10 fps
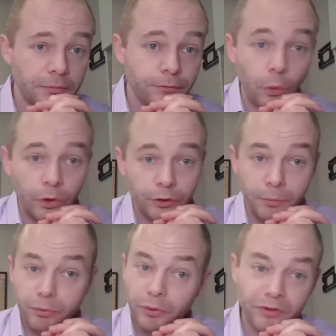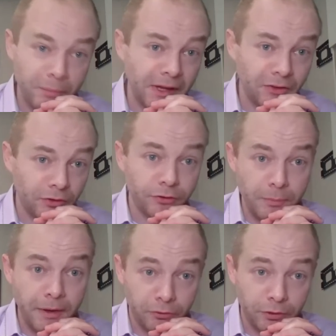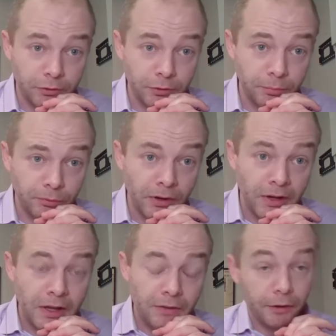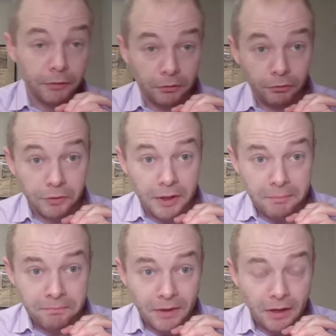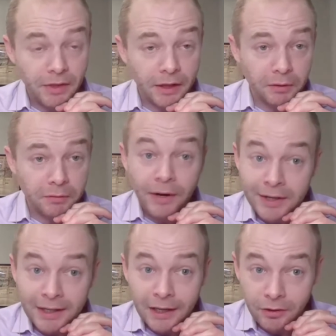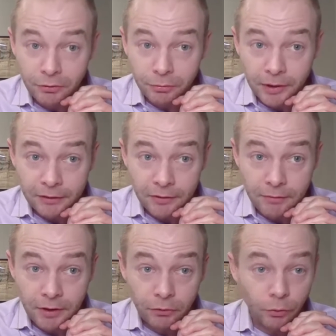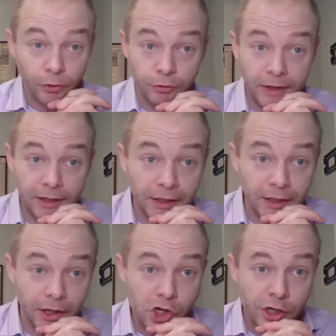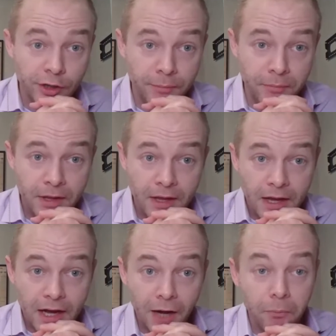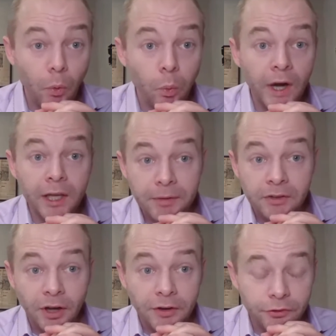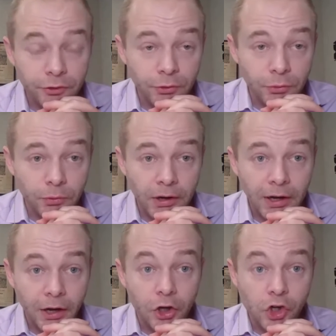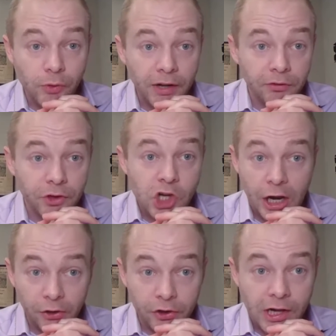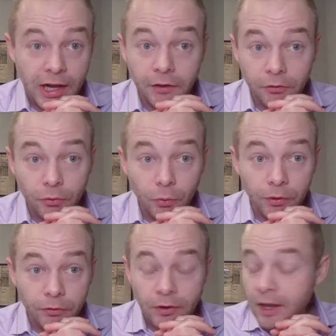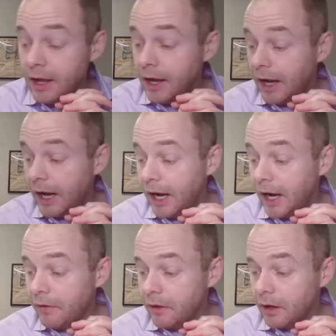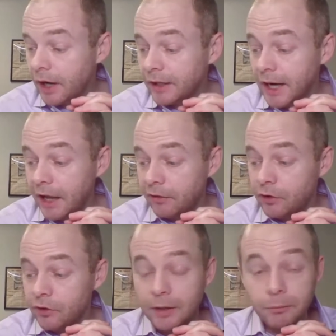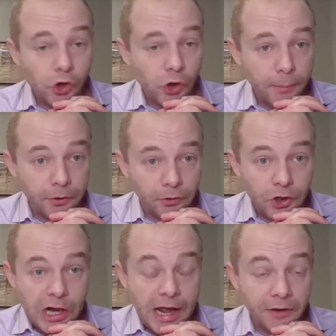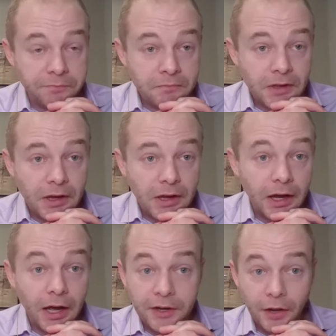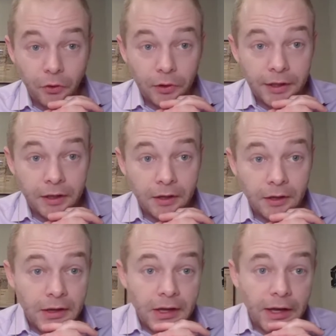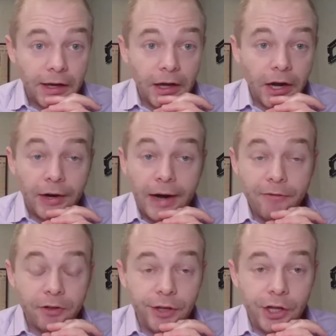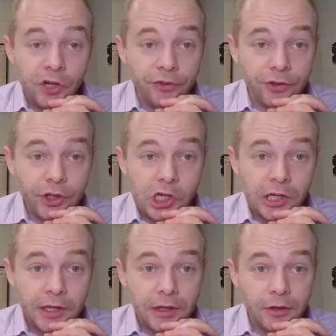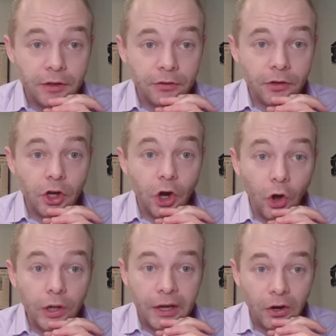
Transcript: foreign groups or in some cases domestic groups that are extreme, that are funding anti-Israel activities or directly engaged in them. What can be done to address the challenge at its source? I'm going to ask the team to drop into the chat another link. Our advocacy agency, CJA, is calling